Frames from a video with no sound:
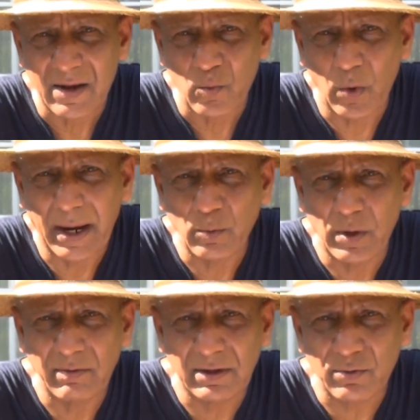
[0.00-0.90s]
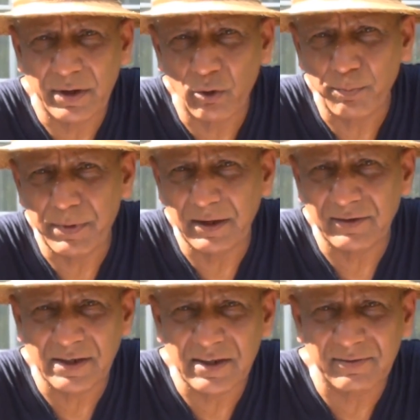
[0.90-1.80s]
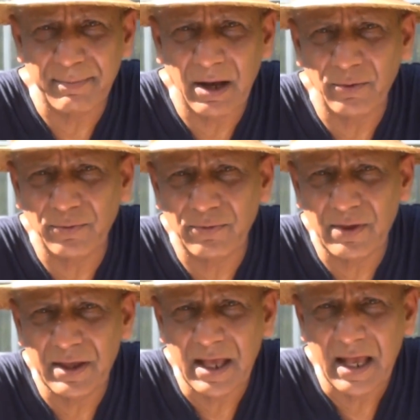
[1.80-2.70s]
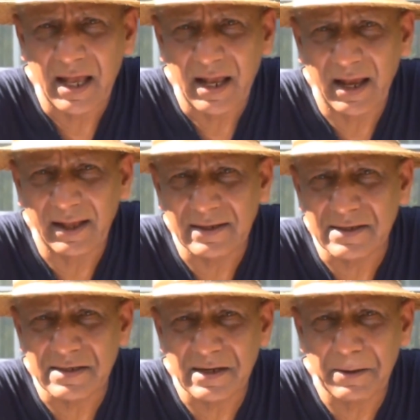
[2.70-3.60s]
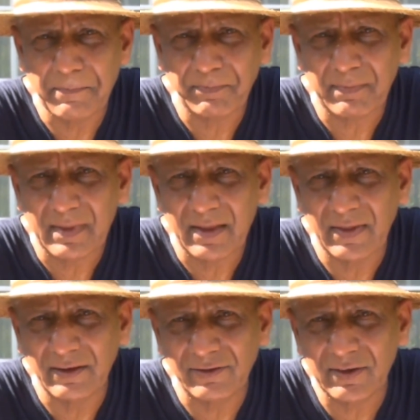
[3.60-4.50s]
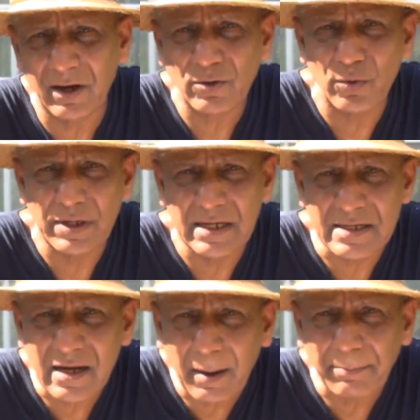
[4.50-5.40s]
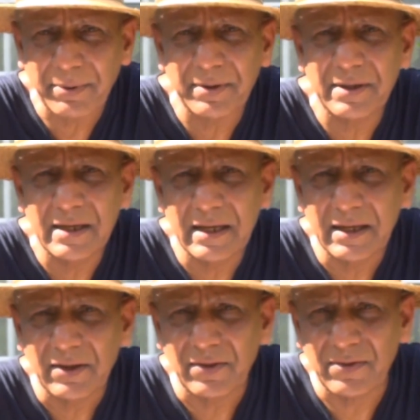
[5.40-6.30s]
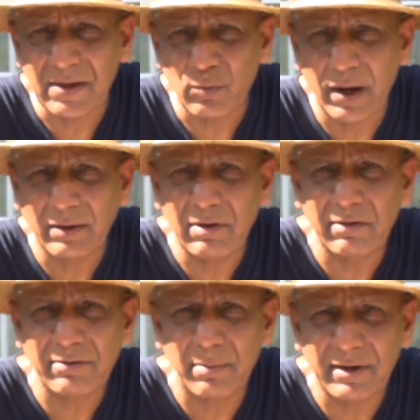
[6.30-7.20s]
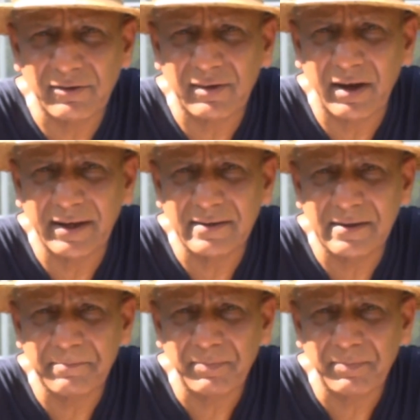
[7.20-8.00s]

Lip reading: vine weevil through an opening such as mouth, and then start to eat up the vine weevil from inside.